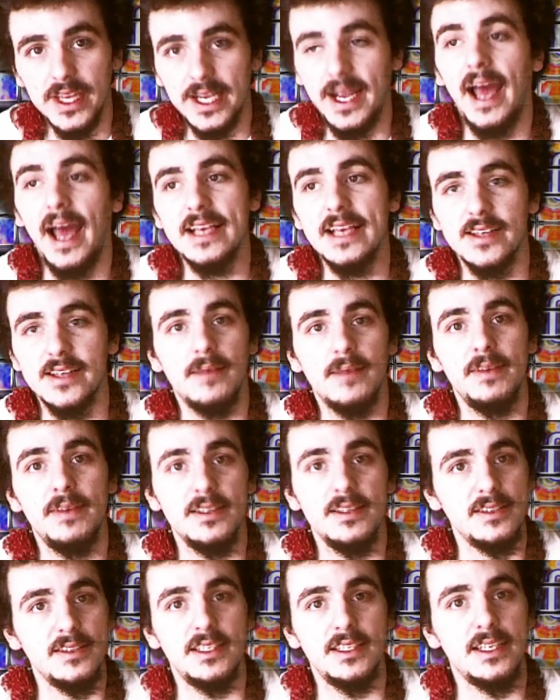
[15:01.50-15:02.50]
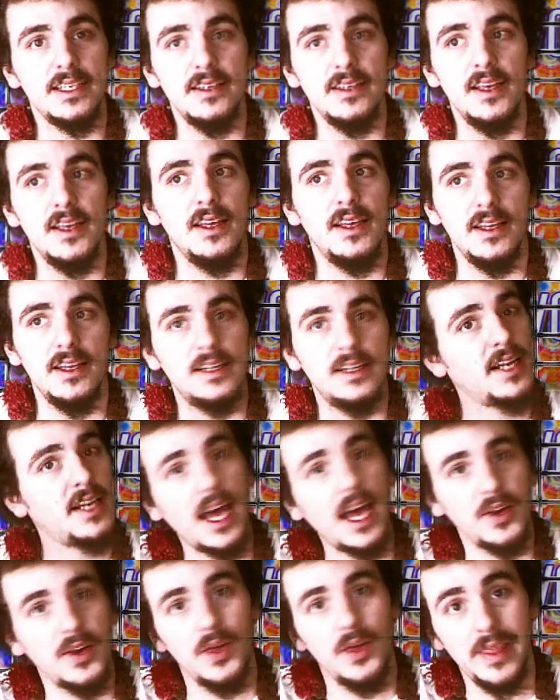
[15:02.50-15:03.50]
the guy is obviously
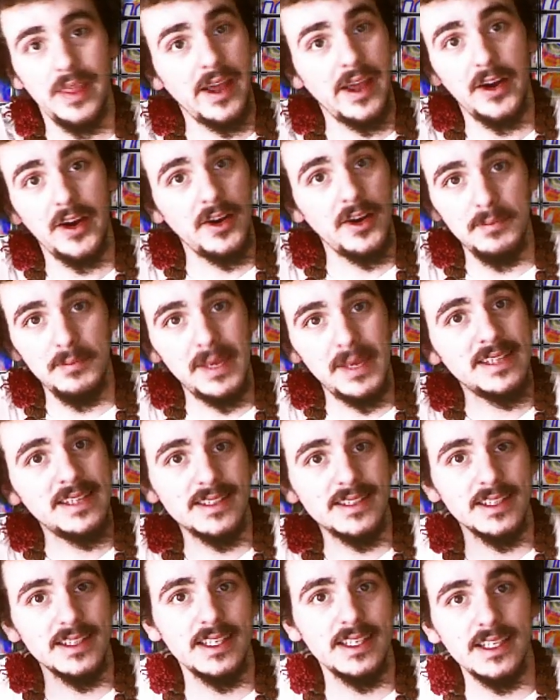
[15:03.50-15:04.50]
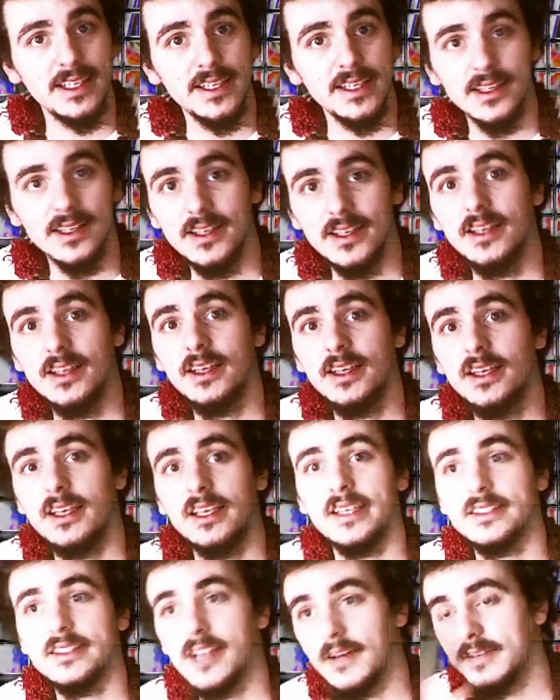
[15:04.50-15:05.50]
not all there mentally.
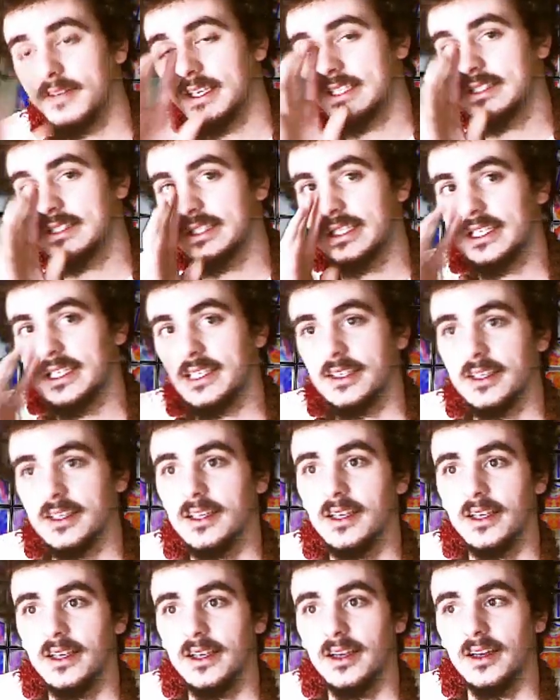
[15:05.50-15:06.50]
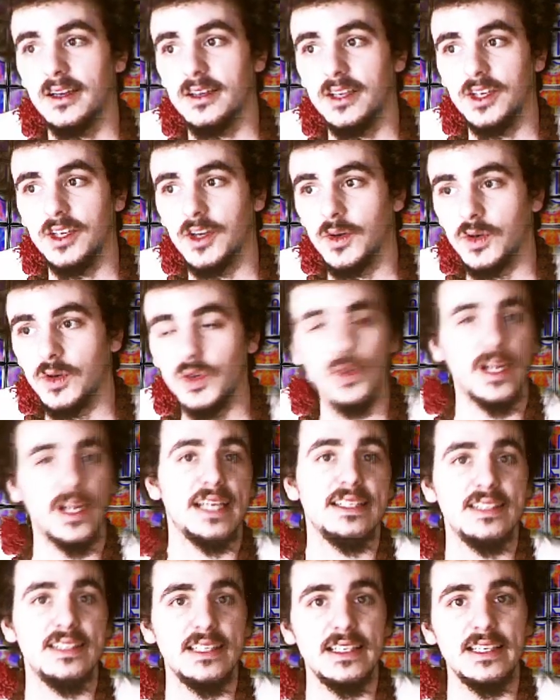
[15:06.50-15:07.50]
He's obviously, you know,
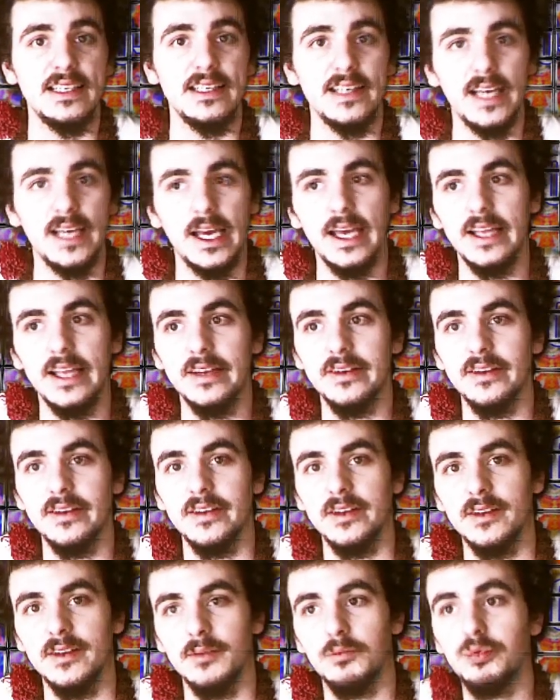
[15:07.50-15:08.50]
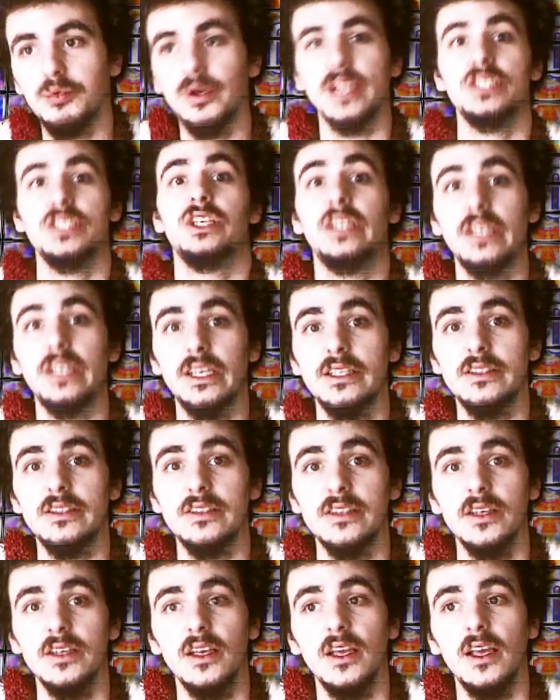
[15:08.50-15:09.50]
crazy and
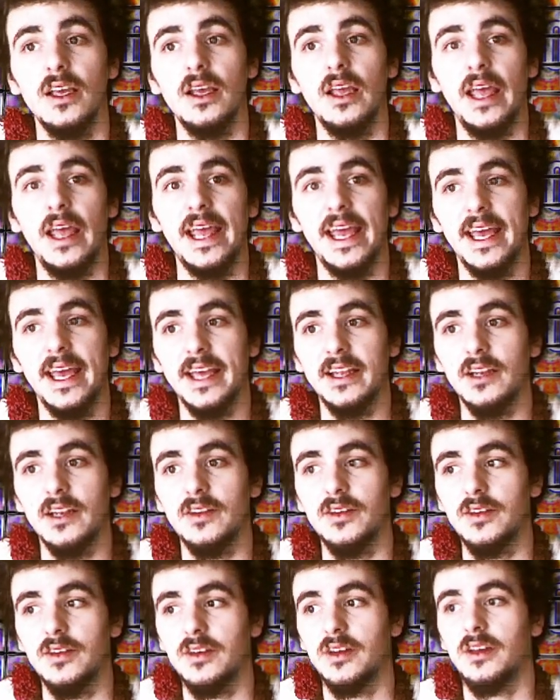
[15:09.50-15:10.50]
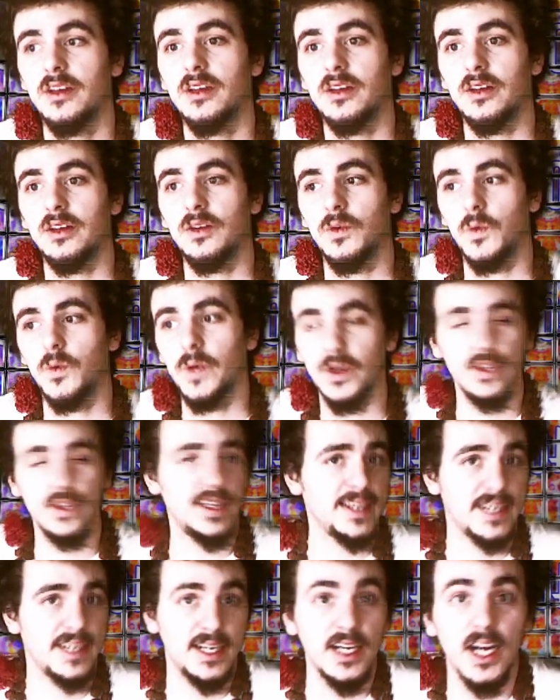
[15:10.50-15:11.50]
prejudiced and
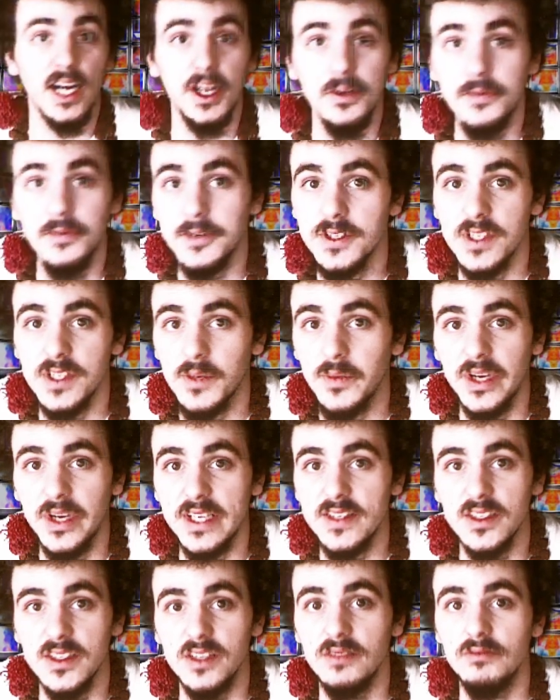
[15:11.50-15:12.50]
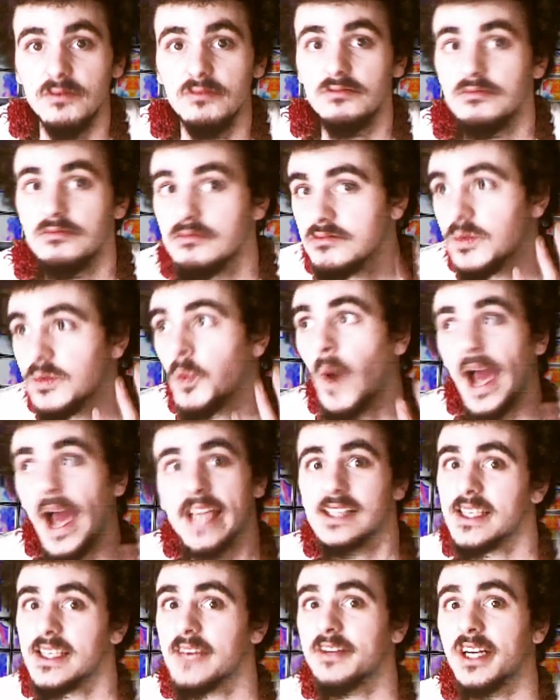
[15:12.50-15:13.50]
wielding a gun for some reason. Why
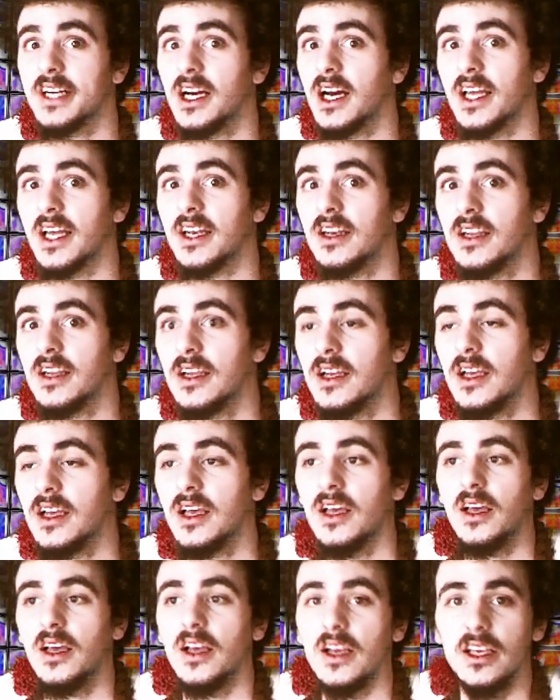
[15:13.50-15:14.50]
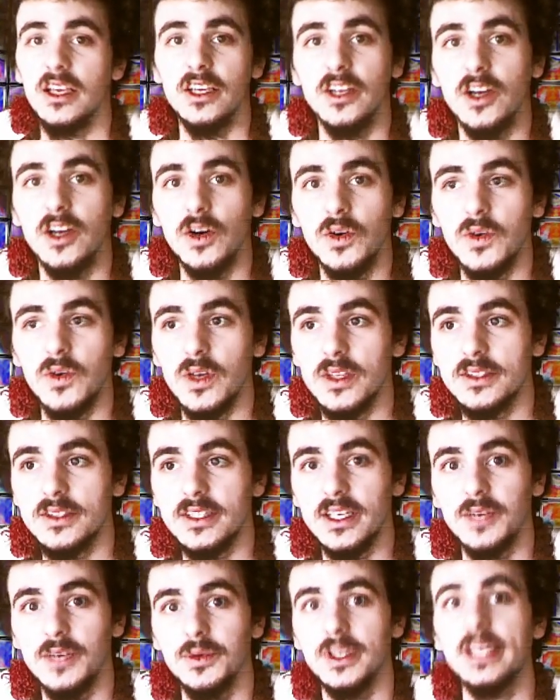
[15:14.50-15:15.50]
does he have a gun? You know,
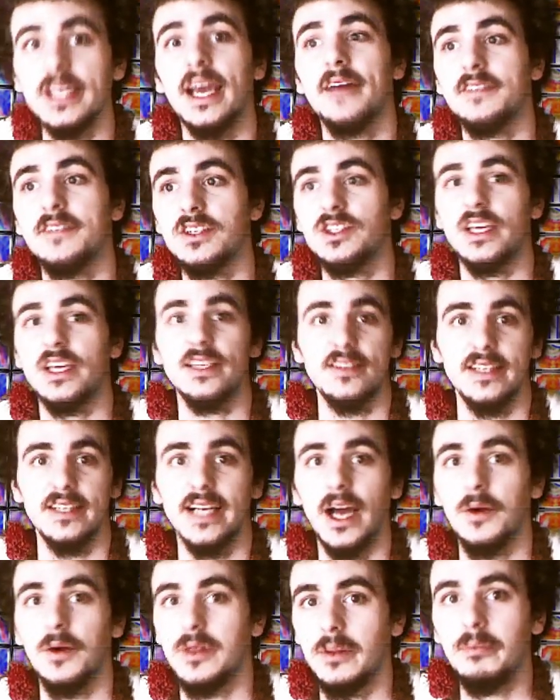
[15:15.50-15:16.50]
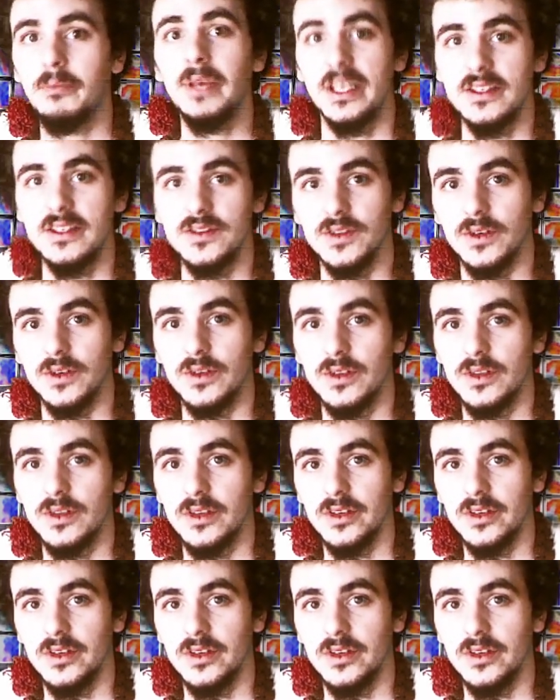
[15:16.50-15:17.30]
did he really have to chase the guy with a pistol?